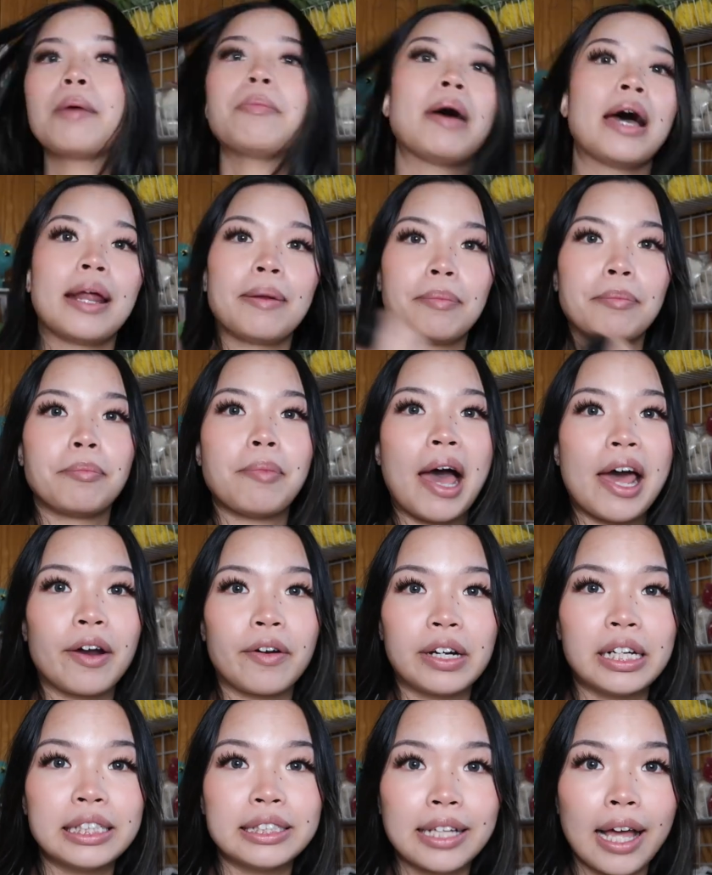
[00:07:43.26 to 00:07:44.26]
I've had
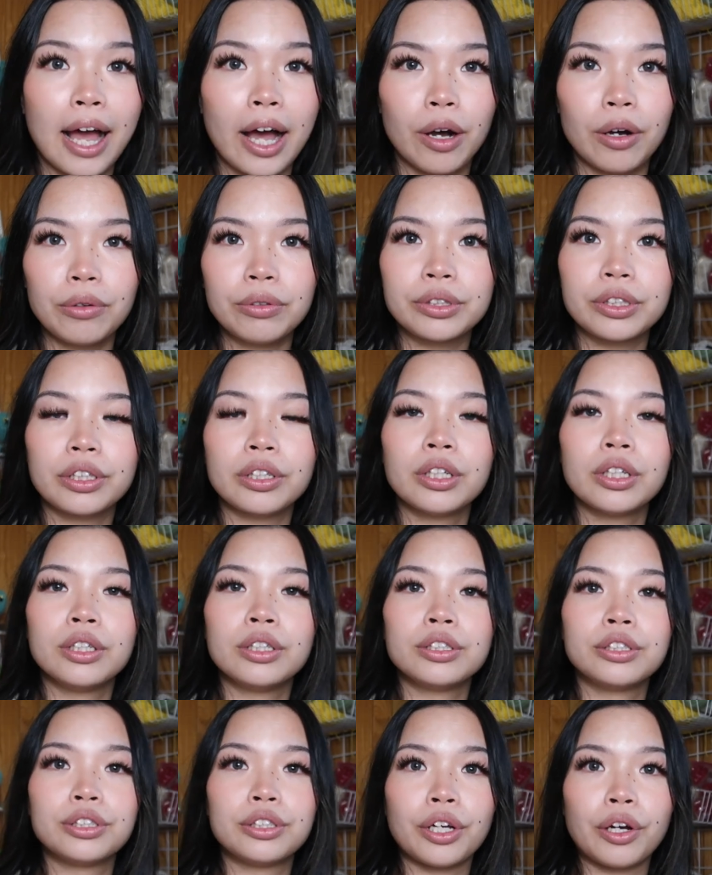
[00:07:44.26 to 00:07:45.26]
batteries out.
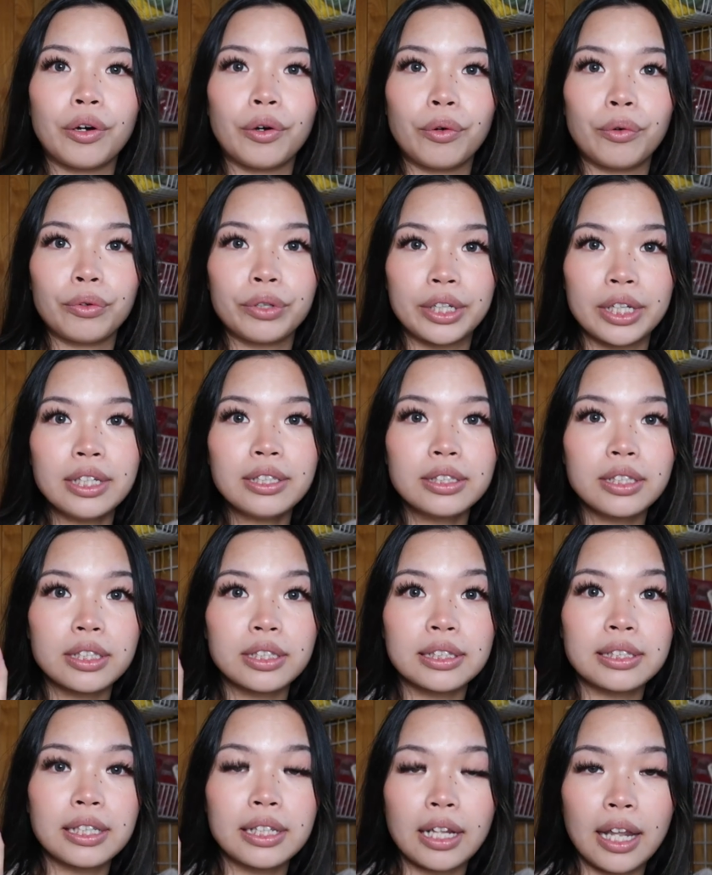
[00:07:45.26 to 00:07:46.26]
So this
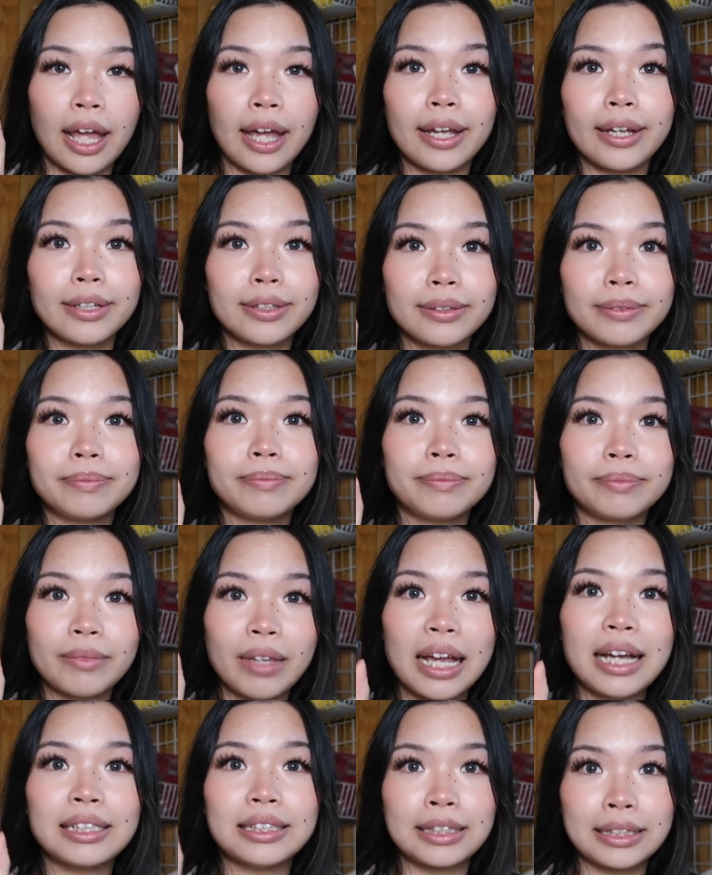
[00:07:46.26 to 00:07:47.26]
is like
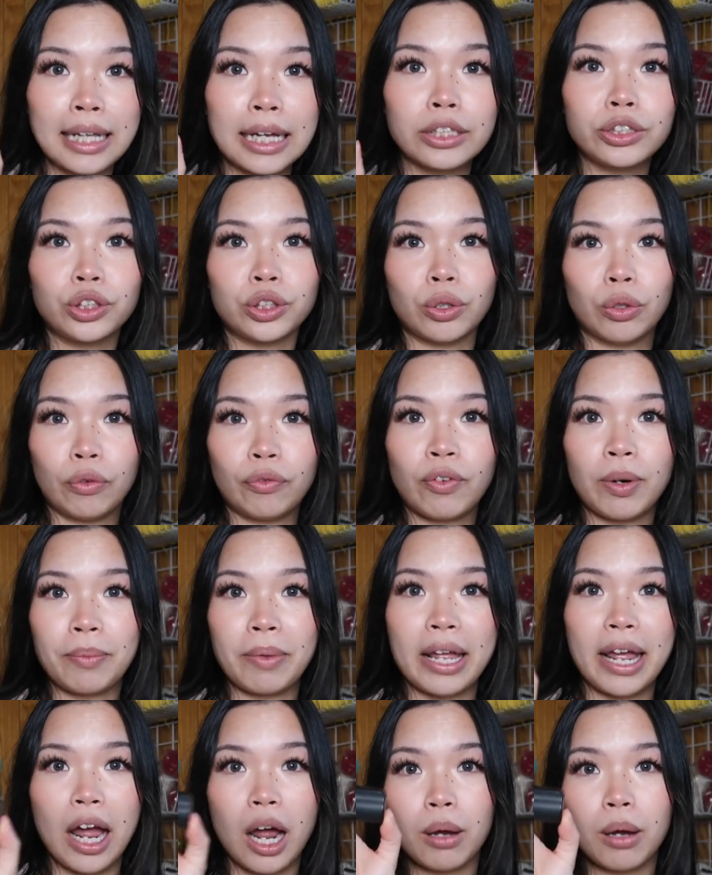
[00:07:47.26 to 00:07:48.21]
essential for me.